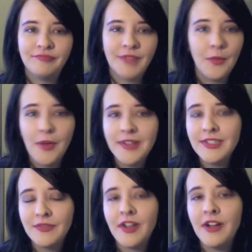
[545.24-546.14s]

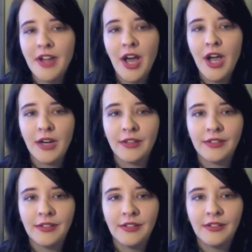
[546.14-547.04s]
wasn't very hard.
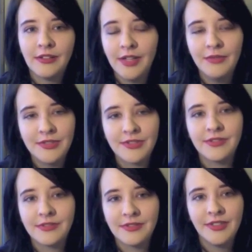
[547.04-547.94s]
It was